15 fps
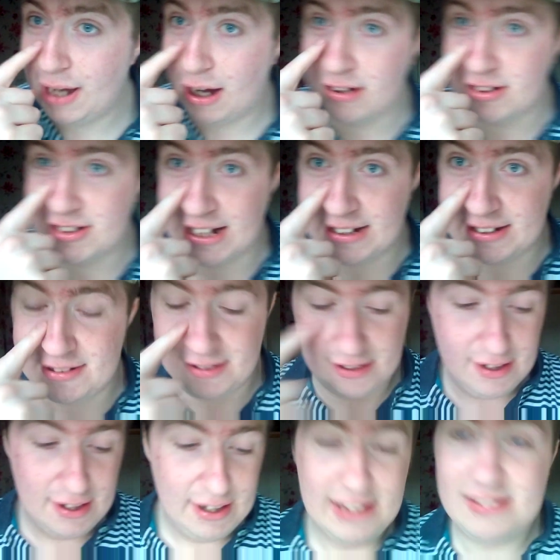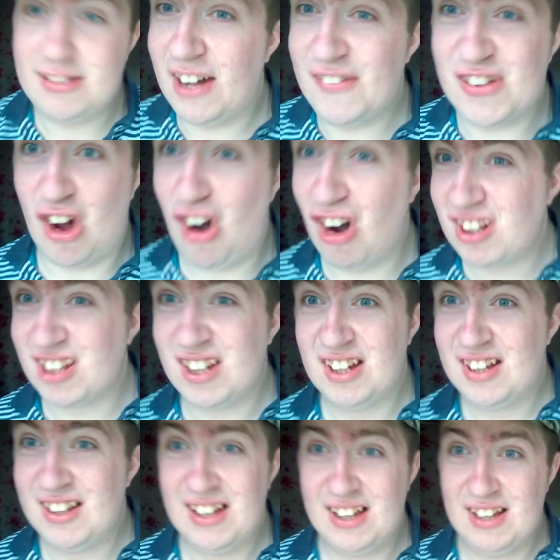identical. It's not even hard.
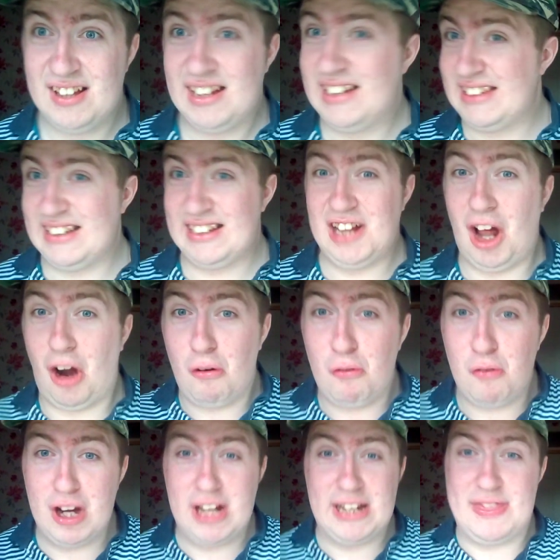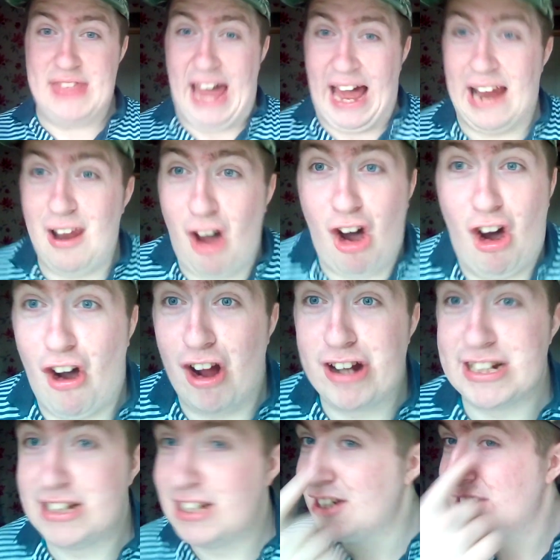It is not really that hard
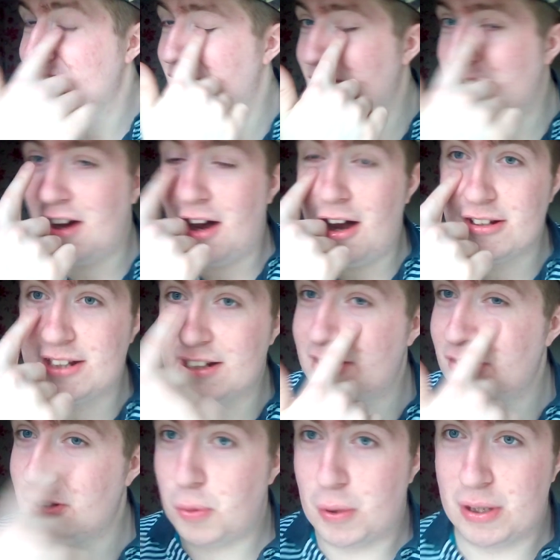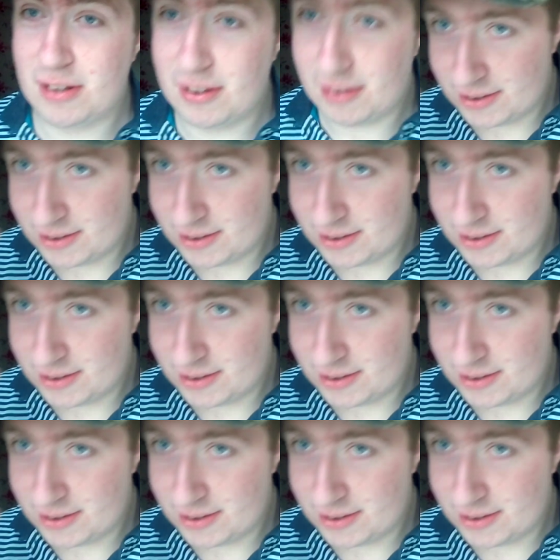to look at identical twins.